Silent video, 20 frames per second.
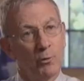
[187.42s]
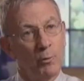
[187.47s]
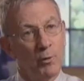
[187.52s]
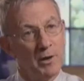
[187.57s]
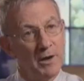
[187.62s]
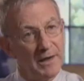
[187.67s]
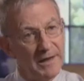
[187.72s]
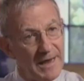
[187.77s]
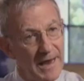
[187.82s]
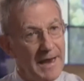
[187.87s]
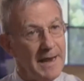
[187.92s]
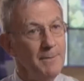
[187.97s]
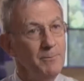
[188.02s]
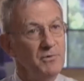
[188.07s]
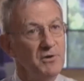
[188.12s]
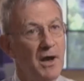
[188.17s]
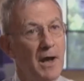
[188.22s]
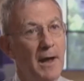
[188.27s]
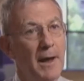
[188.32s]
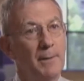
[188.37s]
When it
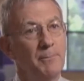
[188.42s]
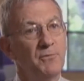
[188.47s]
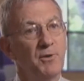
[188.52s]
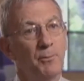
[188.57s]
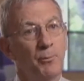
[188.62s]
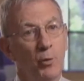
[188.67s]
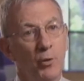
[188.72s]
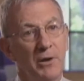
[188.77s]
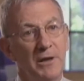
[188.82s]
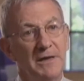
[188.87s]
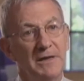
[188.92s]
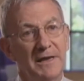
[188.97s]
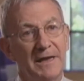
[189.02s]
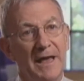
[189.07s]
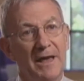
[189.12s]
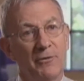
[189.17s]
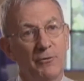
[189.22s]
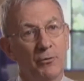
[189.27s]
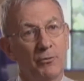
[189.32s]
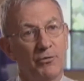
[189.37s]
came time to putting
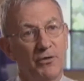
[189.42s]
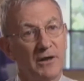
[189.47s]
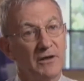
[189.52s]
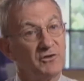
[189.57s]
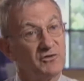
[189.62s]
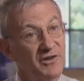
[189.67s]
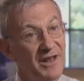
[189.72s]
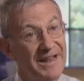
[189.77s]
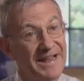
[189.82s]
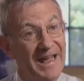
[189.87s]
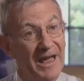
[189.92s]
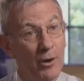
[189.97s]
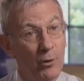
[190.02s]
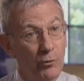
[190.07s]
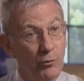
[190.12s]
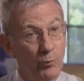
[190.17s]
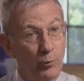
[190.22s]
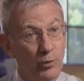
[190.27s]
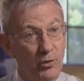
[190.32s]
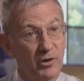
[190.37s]
together things like
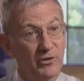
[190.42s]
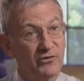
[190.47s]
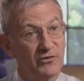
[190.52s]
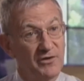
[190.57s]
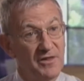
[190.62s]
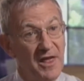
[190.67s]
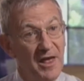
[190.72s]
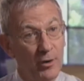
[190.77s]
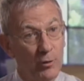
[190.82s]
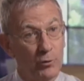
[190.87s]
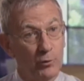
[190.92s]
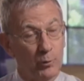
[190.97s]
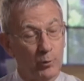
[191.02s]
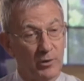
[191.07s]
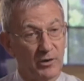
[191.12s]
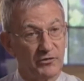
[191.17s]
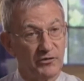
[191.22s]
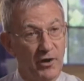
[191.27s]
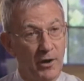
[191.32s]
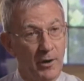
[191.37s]
HealthWorks and the HealthWorks